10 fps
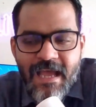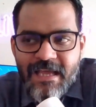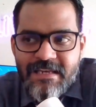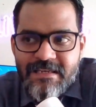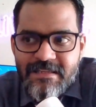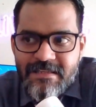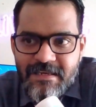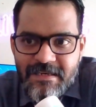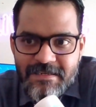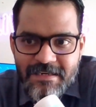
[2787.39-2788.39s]
and
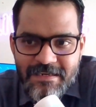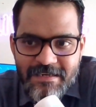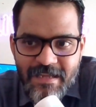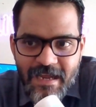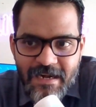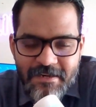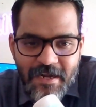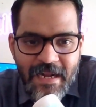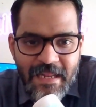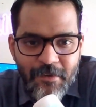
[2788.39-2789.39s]
the
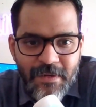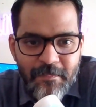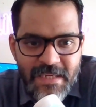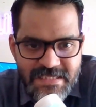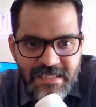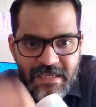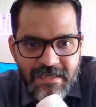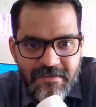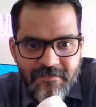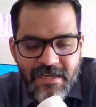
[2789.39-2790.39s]
ultra diluted material